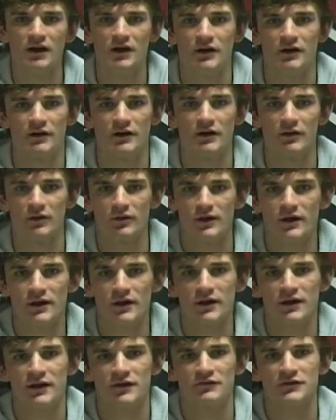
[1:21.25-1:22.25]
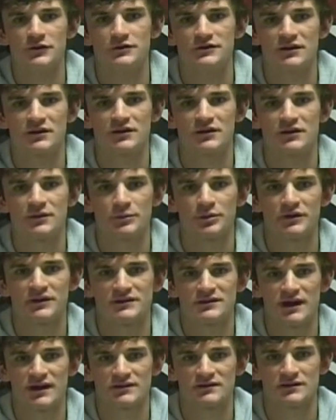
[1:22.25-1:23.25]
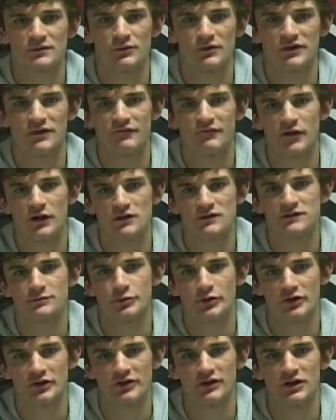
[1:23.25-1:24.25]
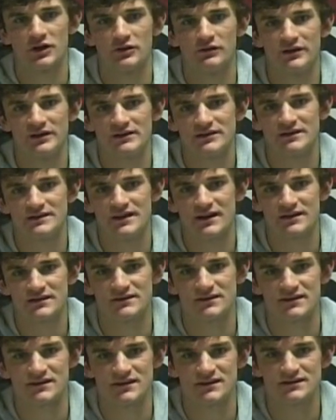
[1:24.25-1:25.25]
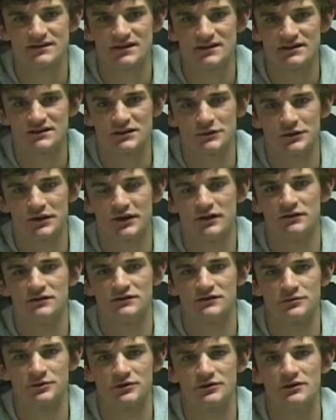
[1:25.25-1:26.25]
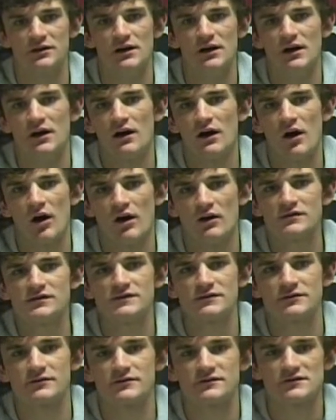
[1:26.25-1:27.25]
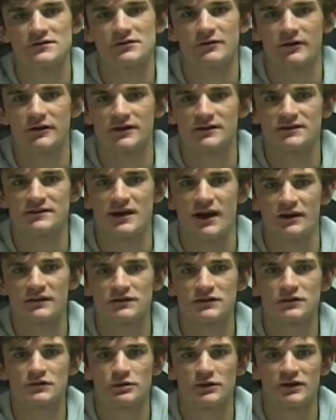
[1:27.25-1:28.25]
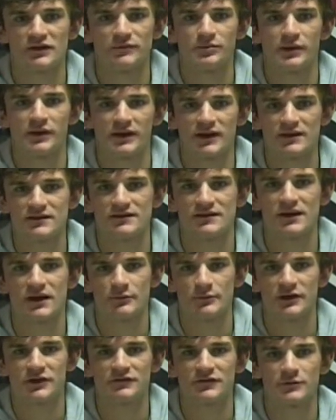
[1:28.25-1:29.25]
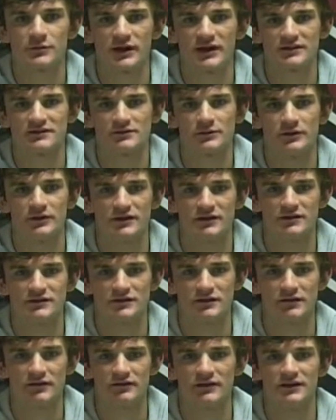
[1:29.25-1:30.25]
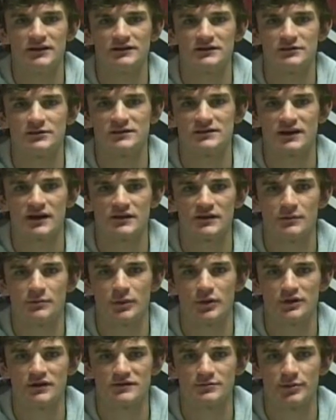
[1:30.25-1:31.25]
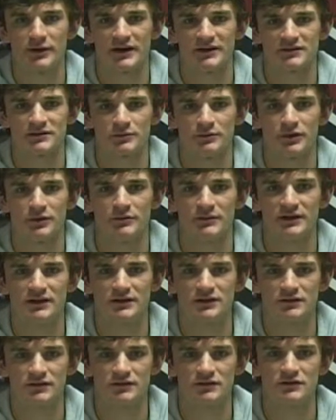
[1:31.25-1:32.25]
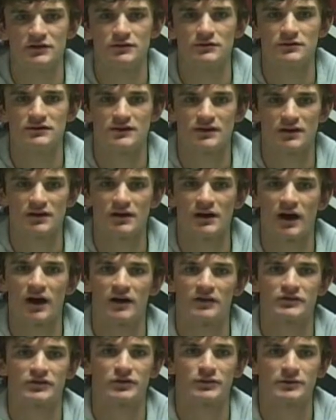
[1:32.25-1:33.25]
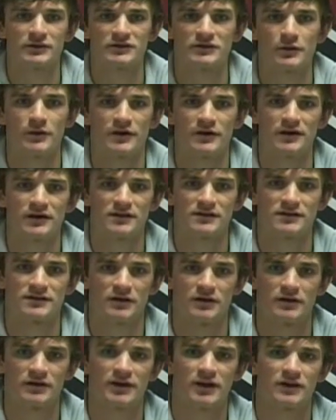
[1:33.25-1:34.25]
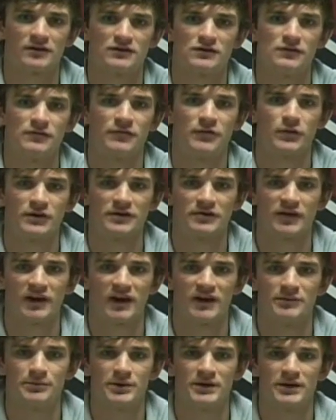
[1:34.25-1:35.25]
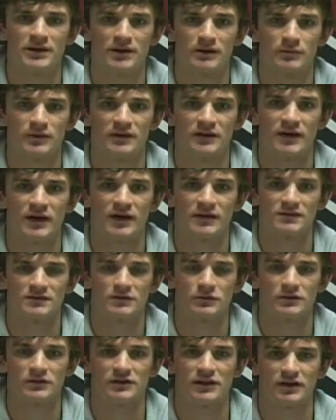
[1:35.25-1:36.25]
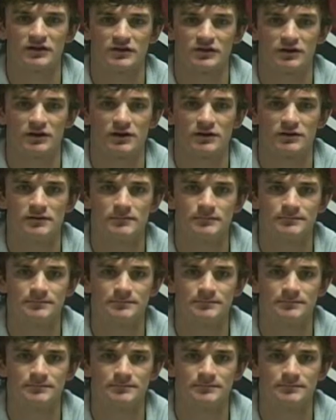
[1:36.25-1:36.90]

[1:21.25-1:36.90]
Note, if you didn't complete testing with the fall sport, you need to test on this date to be eligible. All students in grades 9 through 12 planning to come out for basketball this year need to attend the boys' basketball meeting Tuesday, October 20th, starting at 2.45 p.m. in the high school lecture hall.